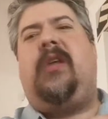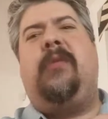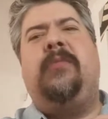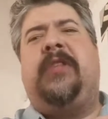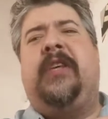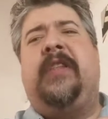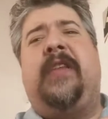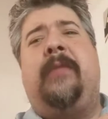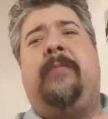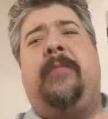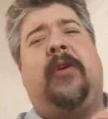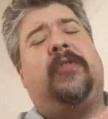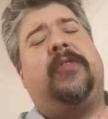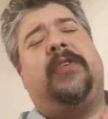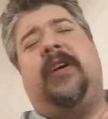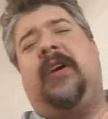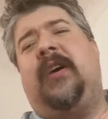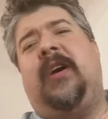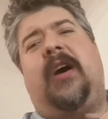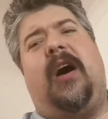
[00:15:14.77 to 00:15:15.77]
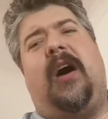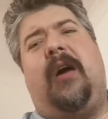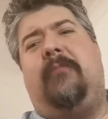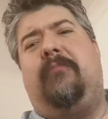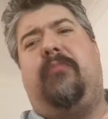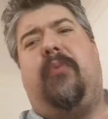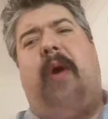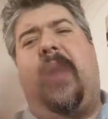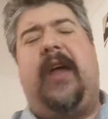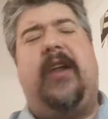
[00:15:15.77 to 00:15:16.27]
But then they built a
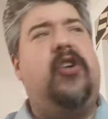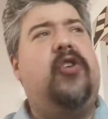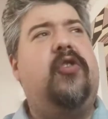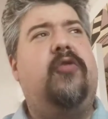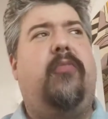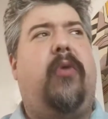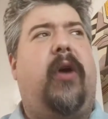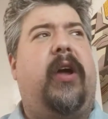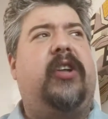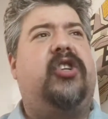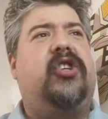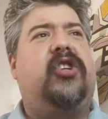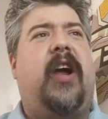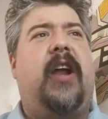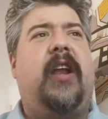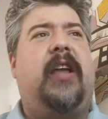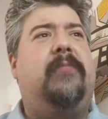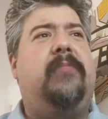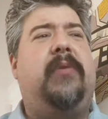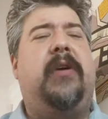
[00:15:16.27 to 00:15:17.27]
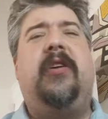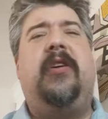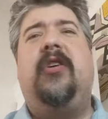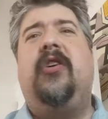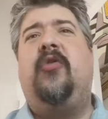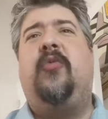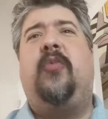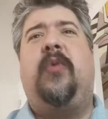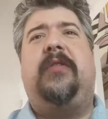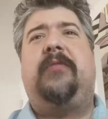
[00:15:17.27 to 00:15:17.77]
brand new, bright, shining
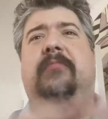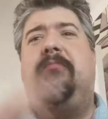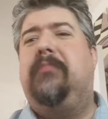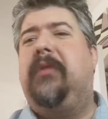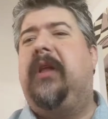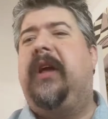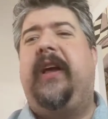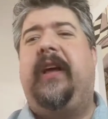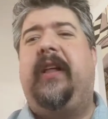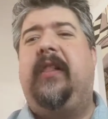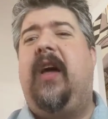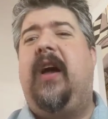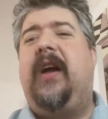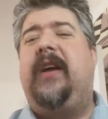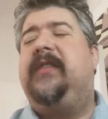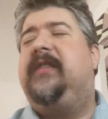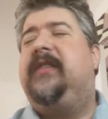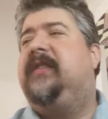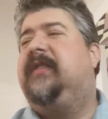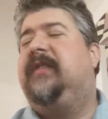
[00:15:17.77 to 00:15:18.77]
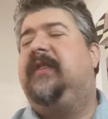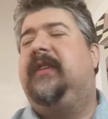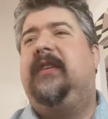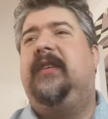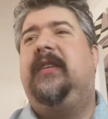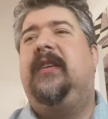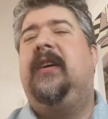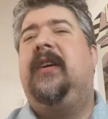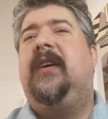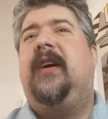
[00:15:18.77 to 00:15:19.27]
pier with blinking lights,
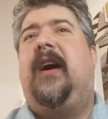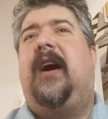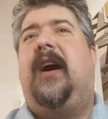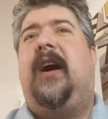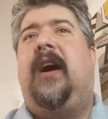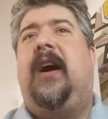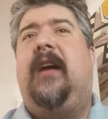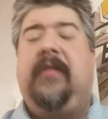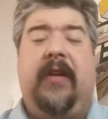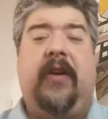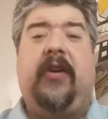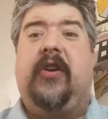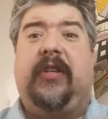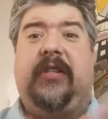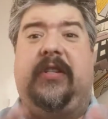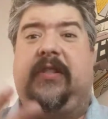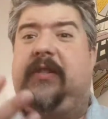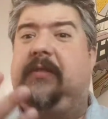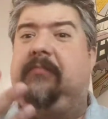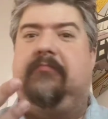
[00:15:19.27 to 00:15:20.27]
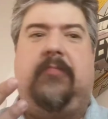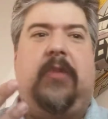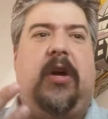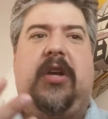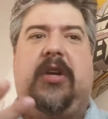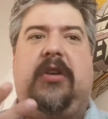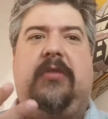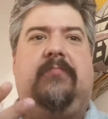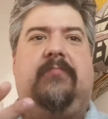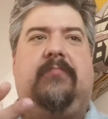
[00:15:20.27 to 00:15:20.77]
and there is
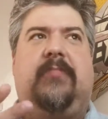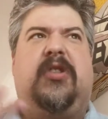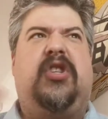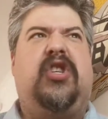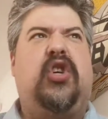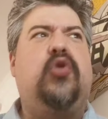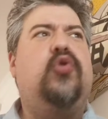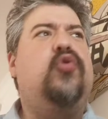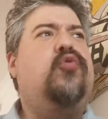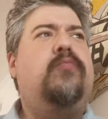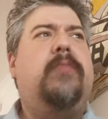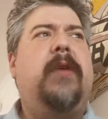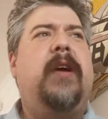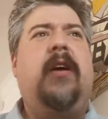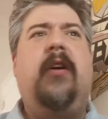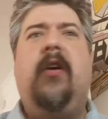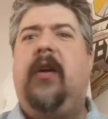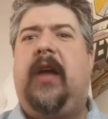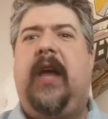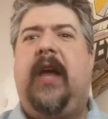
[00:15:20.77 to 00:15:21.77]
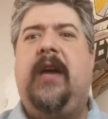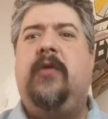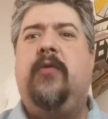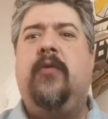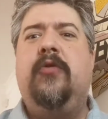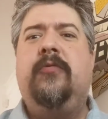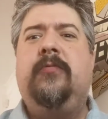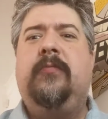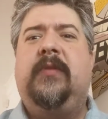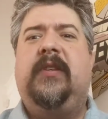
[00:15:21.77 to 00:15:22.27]
two big
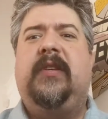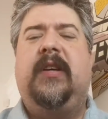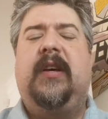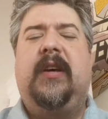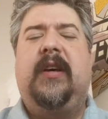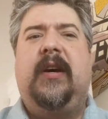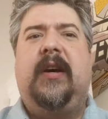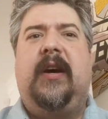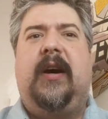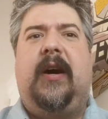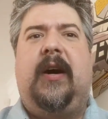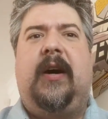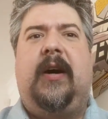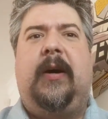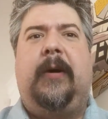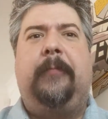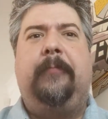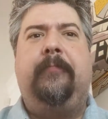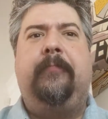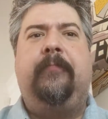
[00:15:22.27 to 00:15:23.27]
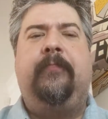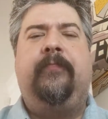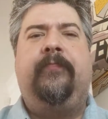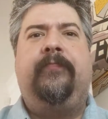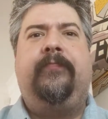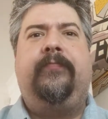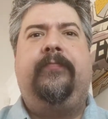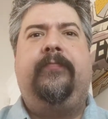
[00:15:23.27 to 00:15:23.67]
arcade rooms, um,